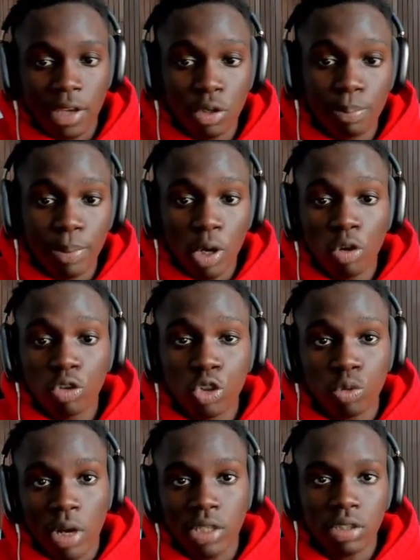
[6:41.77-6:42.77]
you build
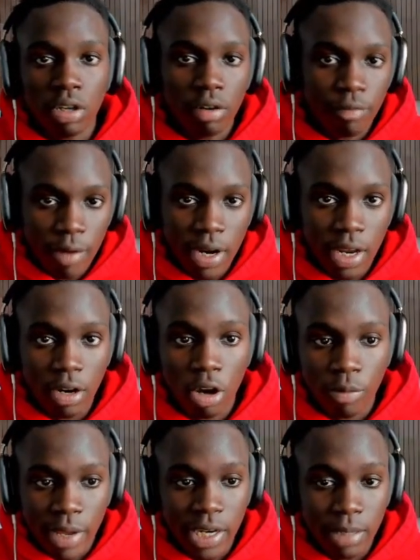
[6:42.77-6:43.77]
trust on the front end
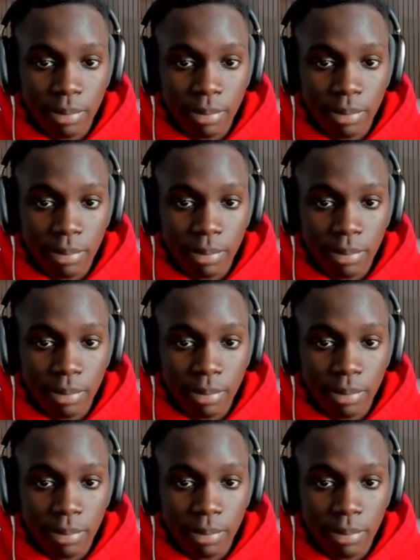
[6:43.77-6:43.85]
already.